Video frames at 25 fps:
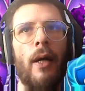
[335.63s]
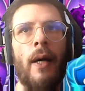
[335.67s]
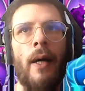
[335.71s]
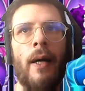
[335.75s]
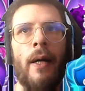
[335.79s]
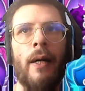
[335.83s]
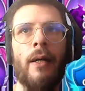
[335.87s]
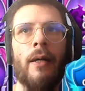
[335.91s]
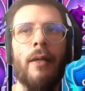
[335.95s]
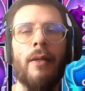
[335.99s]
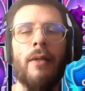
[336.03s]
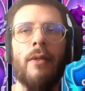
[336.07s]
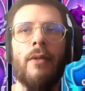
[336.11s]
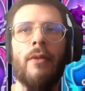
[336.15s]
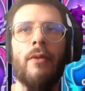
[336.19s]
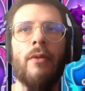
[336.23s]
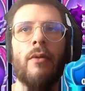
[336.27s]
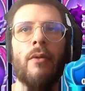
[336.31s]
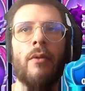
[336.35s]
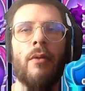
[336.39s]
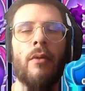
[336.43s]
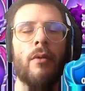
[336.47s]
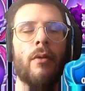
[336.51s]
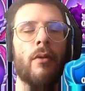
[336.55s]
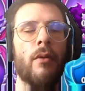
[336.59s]

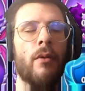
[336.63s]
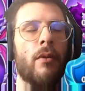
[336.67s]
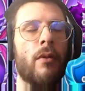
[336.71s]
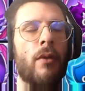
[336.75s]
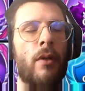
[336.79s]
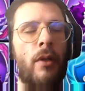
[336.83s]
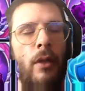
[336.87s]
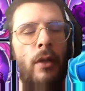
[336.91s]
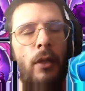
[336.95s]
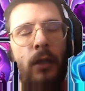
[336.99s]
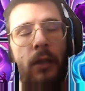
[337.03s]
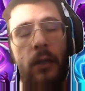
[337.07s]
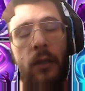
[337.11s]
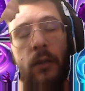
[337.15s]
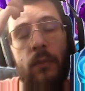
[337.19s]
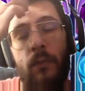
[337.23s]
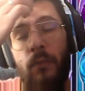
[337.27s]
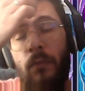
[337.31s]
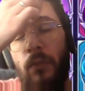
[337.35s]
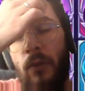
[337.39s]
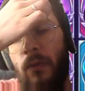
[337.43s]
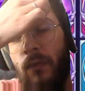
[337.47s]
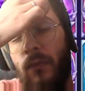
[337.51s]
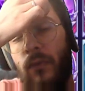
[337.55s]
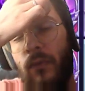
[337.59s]
acts
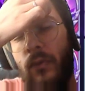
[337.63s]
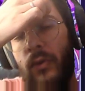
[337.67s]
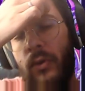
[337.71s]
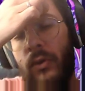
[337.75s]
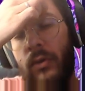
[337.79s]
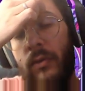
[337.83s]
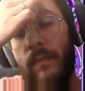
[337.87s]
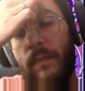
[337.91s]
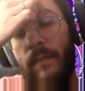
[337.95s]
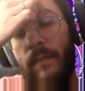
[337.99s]
before